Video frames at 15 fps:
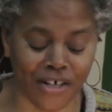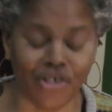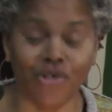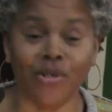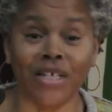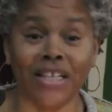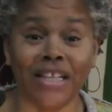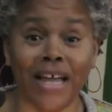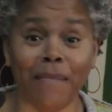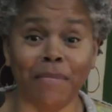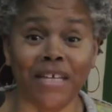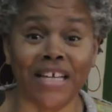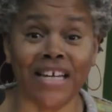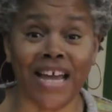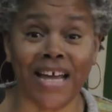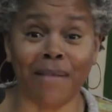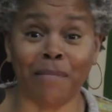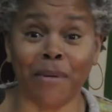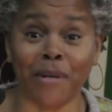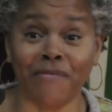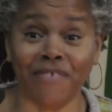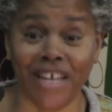Judy Lampkin had a
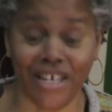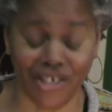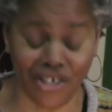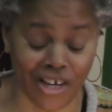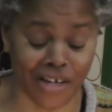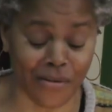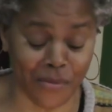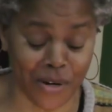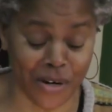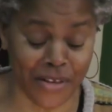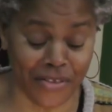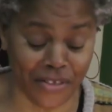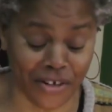birthday January